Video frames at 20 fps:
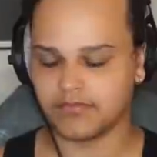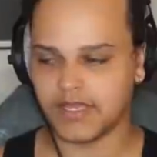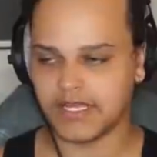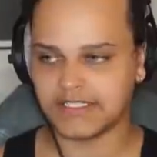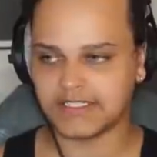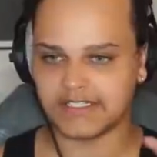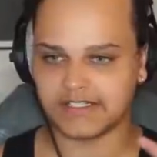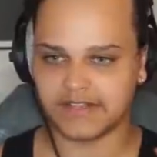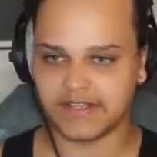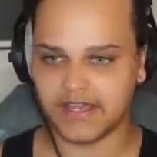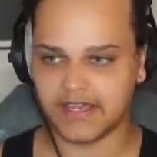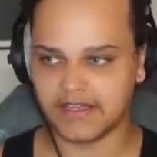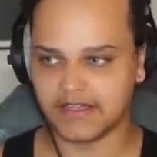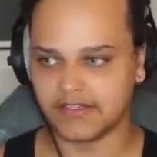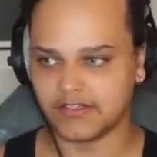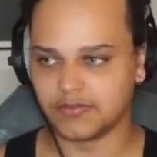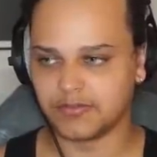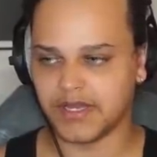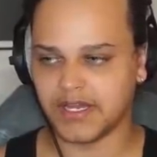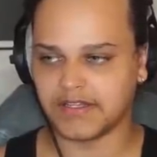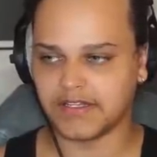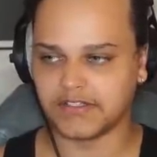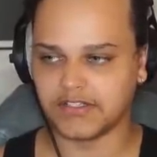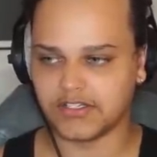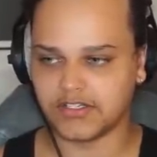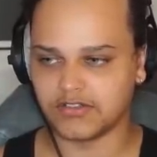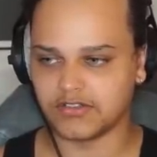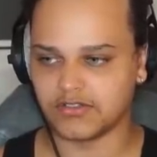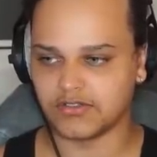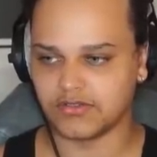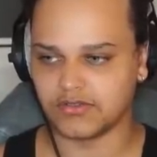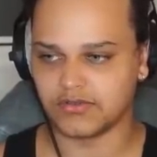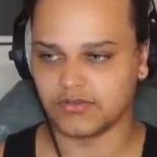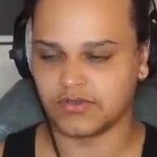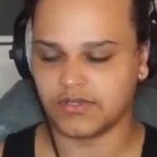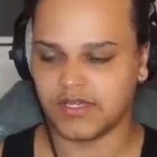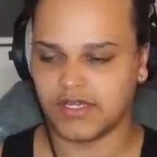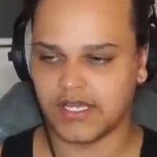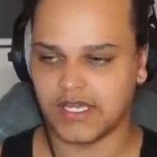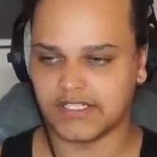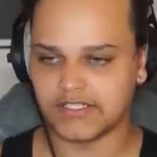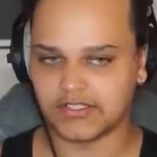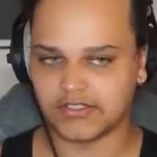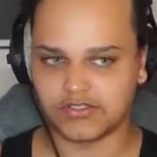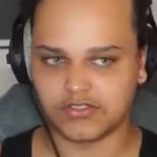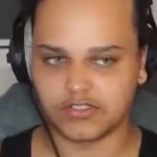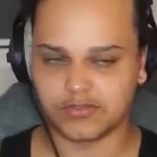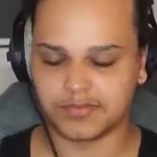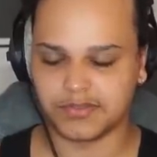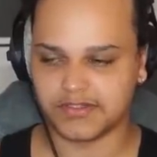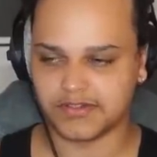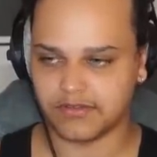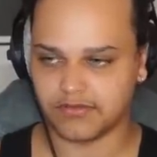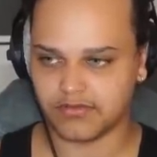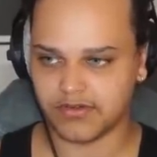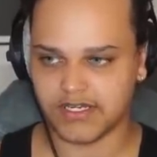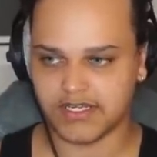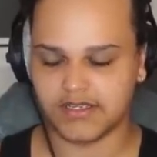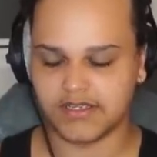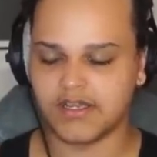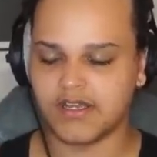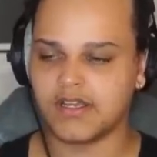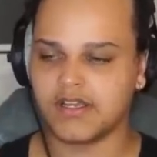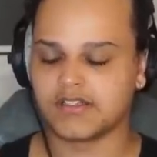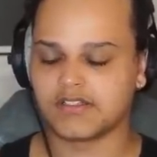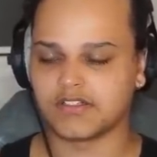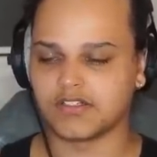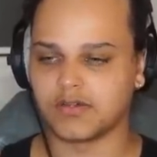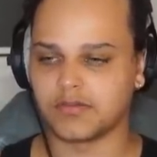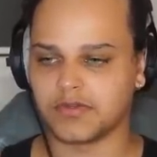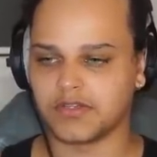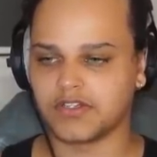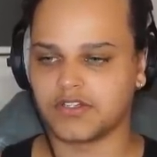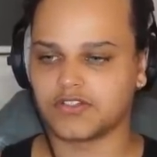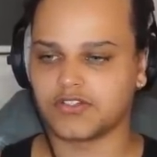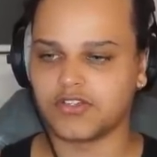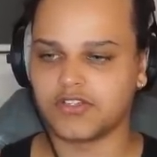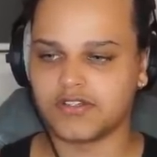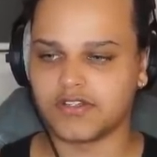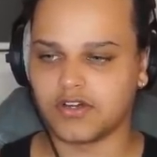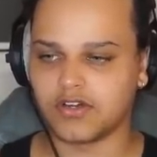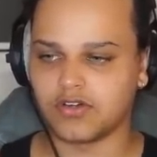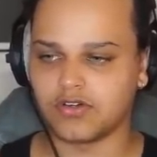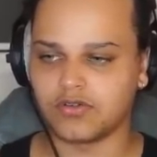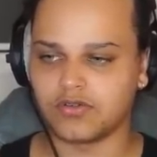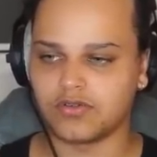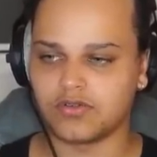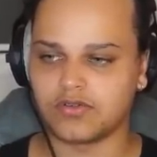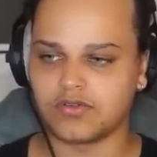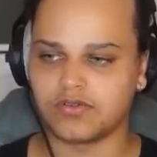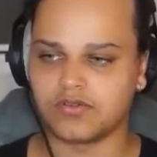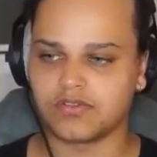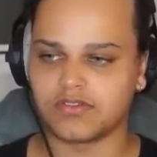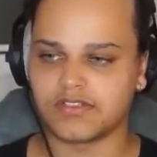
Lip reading: into the air a little bit, and then you can do into super 3. So I'm going to show you the whole